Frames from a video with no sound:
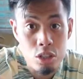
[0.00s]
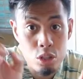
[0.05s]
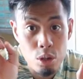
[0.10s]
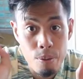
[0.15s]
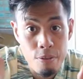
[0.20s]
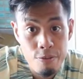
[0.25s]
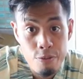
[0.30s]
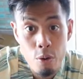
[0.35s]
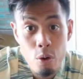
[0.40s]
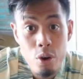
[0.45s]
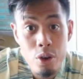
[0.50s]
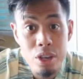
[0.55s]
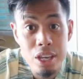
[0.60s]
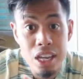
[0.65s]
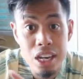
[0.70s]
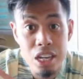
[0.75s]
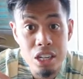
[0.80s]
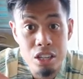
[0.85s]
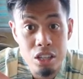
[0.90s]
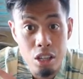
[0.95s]
So before you get
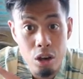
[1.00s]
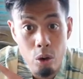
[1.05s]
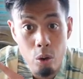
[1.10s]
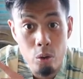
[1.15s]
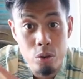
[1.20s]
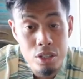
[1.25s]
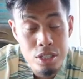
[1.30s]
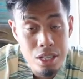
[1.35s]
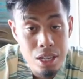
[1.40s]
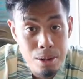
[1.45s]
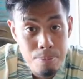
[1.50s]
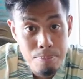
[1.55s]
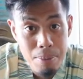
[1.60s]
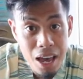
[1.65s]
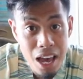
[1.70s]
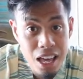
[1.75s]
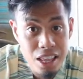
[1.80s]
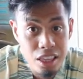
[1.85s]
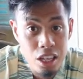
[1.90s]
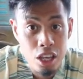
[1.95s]
into the onsen
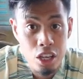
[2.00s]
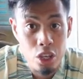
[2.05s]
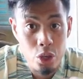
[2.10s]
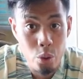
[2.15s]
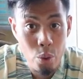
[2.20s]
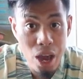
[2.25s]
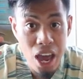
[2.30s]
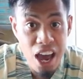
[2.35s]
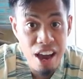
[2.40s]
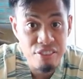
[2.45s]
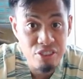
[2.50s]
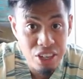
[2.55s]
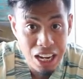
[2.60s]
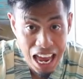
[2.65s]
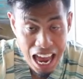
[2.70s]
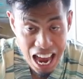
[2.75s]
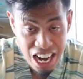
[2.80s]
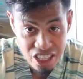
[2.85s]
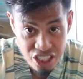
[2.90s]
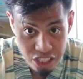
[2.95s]
bath, you have to
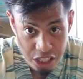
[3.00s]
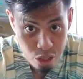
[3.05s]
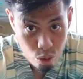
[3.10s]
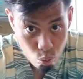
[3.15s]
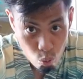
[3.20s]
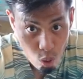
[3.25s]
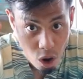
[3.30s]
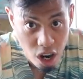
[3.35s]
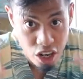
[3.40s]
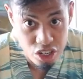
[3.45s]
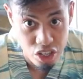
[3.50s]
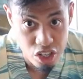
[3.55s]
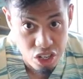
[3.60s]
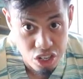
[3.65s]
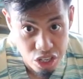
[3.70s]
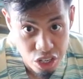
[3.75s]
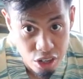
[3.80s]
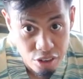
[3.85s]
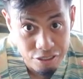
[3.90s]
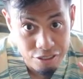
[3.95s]
actually wash
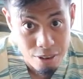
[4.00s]
yourself